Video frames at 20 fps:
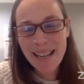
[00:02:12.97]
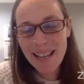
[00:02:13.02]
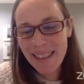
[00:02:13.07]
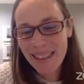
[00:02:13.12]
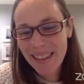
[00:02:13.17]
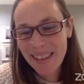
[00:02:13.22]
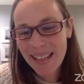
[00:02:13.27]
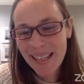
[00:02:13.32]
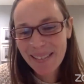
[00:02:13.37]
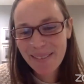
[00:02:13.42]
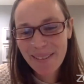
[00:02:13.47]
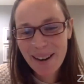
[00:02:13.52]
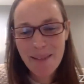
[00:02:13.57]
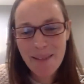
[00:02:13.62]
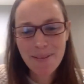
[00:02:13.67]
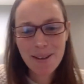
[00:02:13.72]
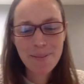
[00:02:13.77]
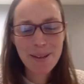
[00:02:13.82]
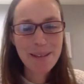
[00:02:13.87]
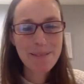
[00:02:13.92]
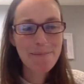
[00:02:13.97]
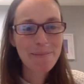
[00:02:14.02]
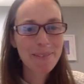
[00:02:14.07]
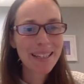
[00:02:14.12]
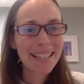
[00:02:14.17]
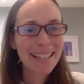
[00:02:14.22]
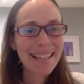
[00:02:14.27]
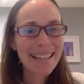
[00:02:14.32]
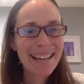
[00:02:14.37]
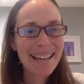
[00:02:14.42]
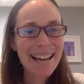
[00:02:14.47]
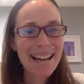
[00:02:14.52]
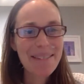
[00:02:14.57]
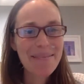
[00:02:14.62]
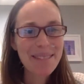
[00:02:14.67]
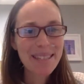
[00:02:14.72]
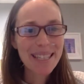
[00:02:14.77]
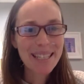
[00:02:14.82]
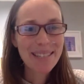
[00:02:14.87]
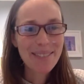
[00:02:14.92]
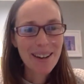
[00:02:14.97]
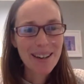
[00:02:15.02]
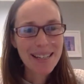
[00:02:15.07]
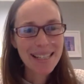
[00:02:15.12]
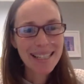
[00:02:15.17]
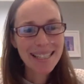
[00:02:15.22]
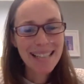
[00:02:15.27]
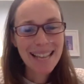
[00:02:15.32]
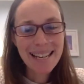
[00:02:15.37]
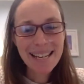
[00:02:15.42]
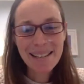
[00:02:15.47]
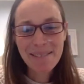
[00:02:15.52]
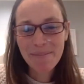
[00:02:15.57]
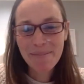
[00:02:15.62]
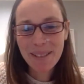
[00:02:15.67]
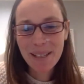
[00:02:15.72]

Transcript: Nathan. Thanks for having me. Um, this is very exciting.